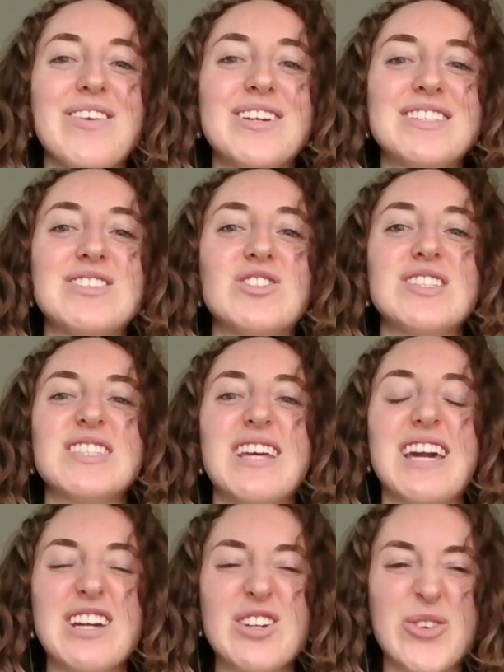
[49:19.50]
versus just
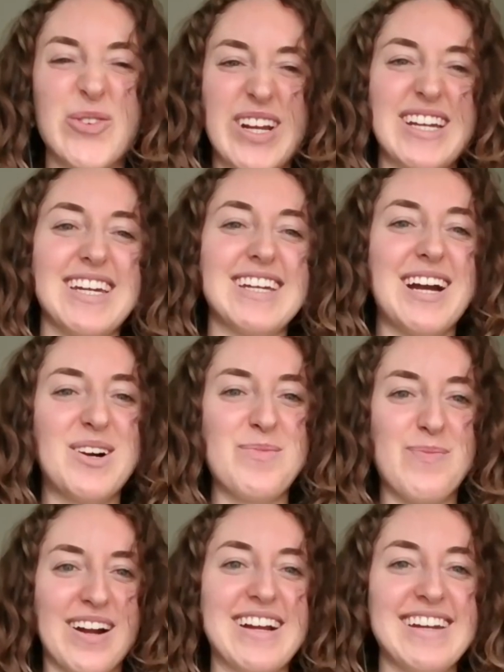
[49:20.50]
like cranking out
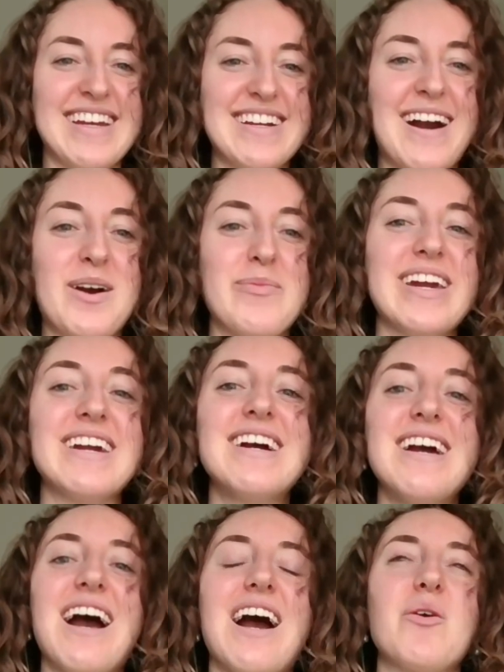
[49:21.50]
marketing copy.
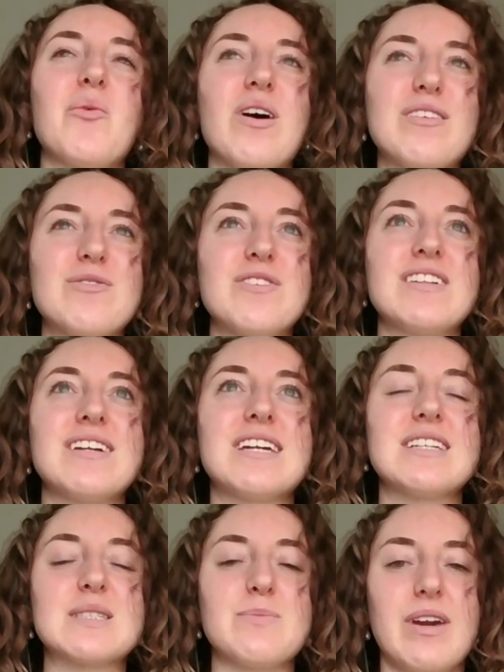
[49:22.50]
I want to feel like
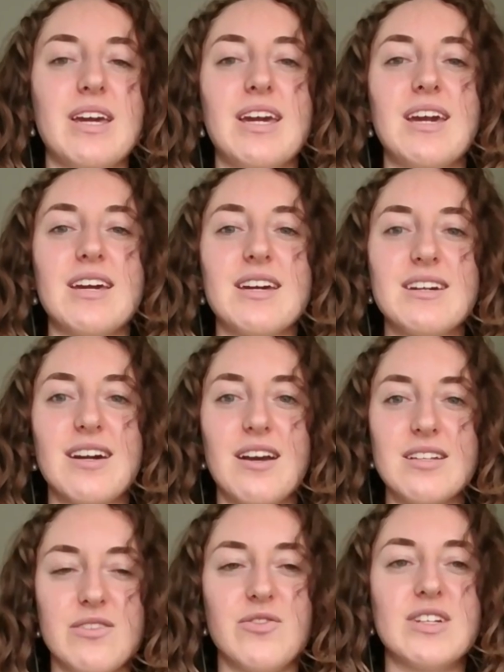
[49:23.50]
it's making a
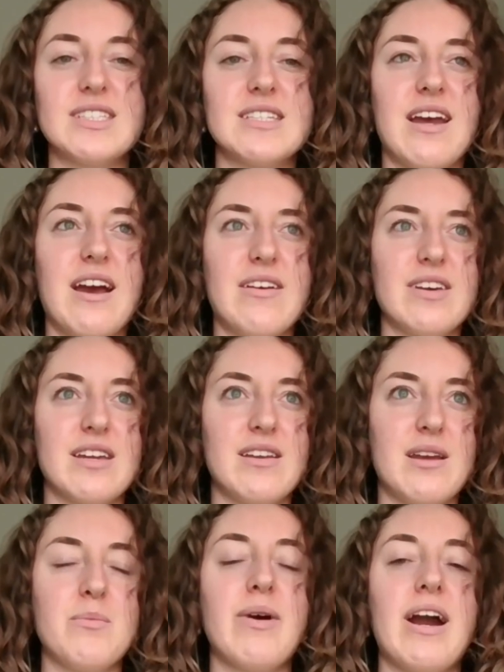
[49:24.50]
difference and having
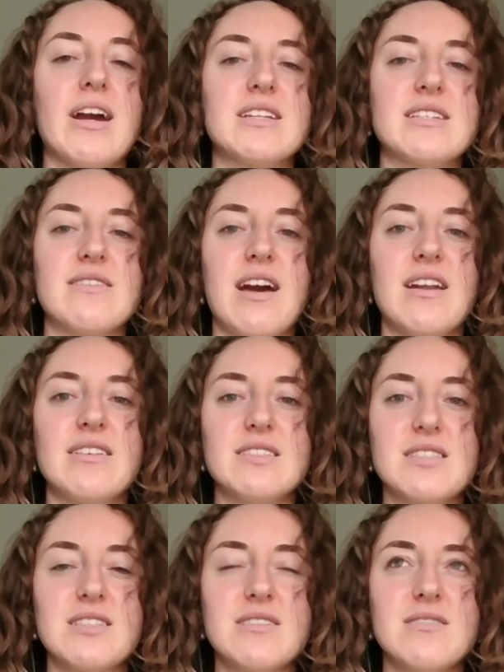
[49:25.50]
an impact. And that
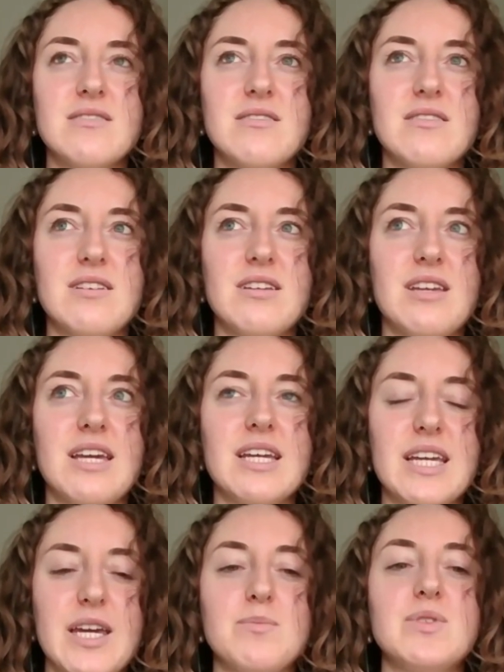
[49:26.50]
is,
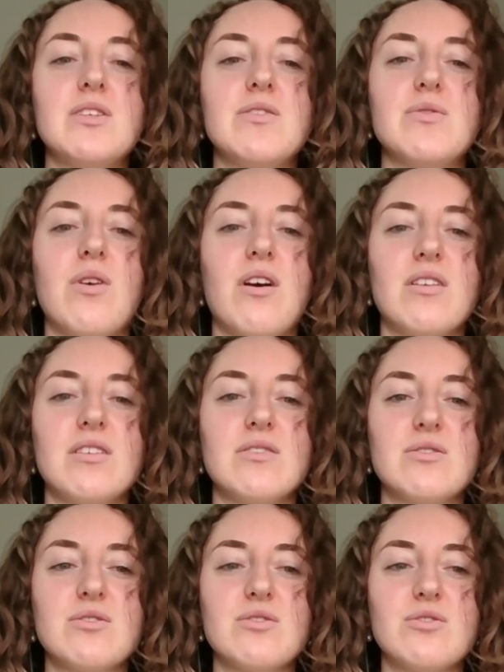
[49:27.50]
it keeps you on a